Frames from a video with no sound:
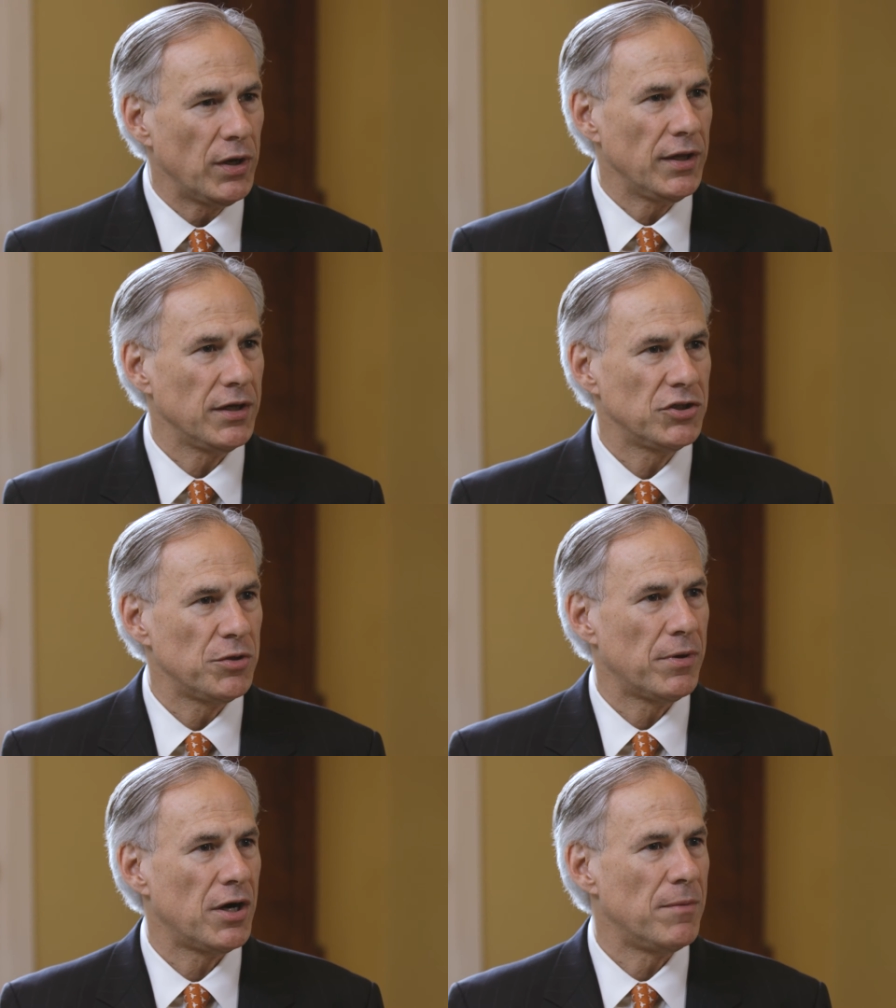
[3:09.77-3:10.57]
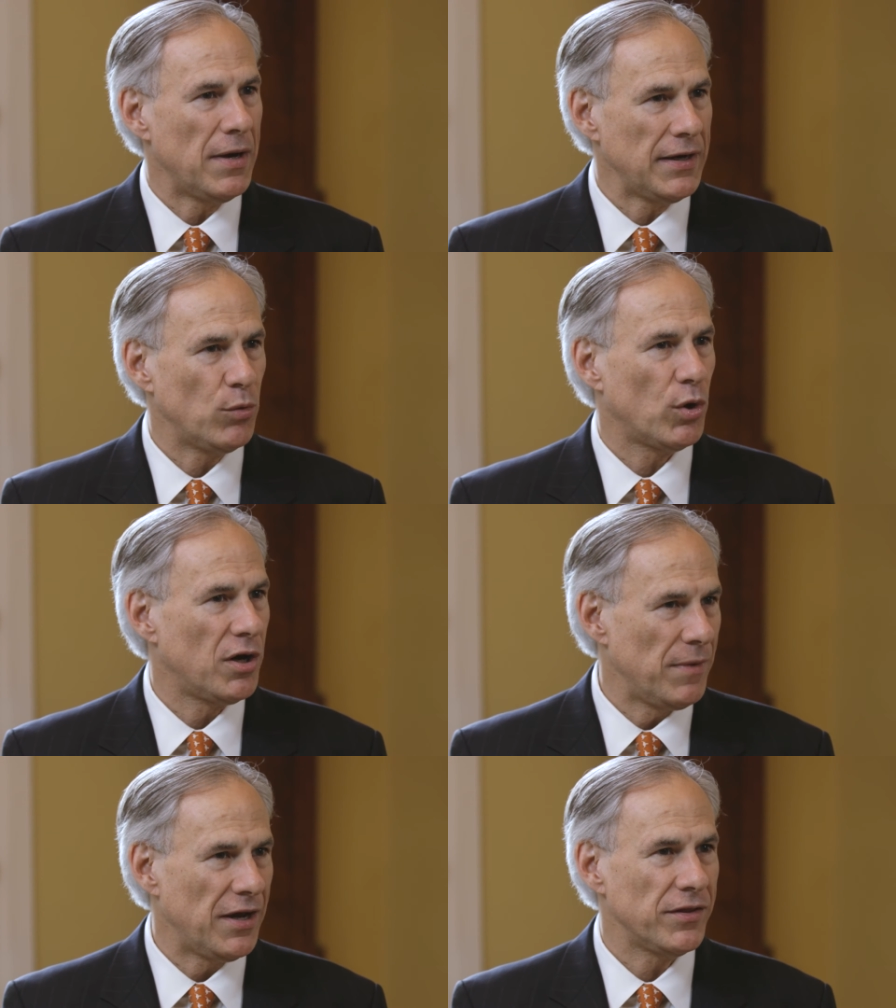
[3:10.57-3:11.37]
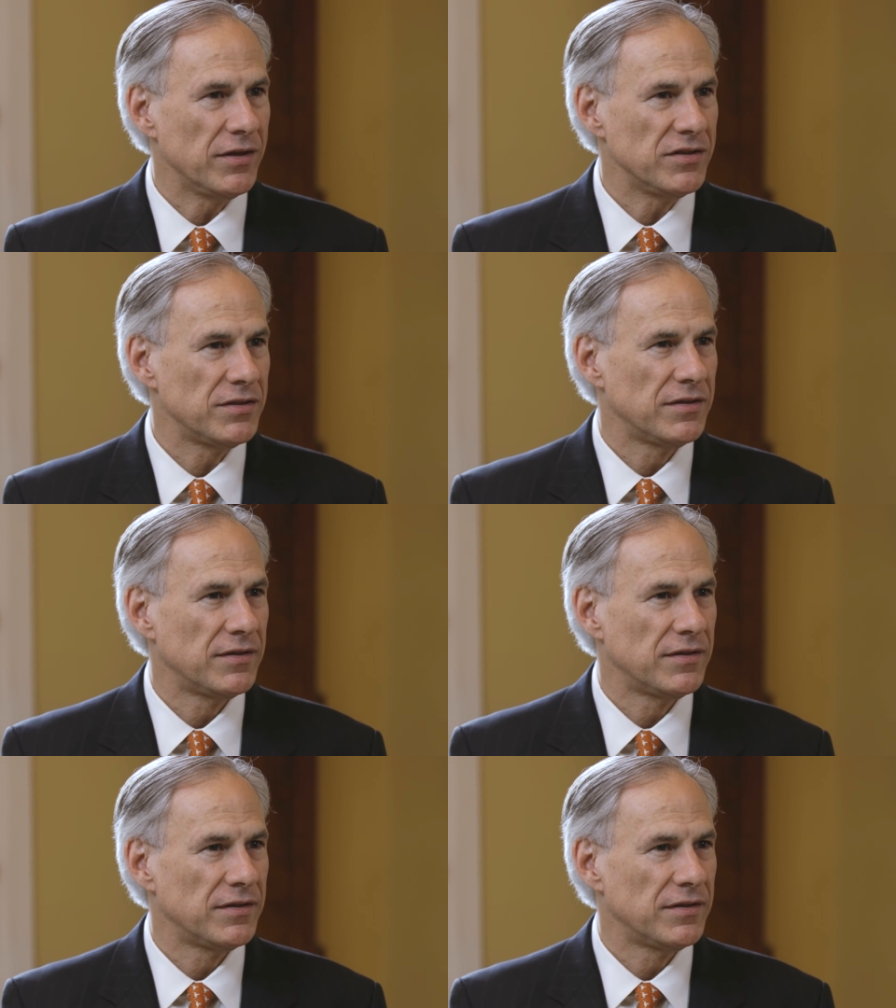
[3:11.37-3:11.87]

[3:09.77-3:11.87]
willing to put our money where our mouth is.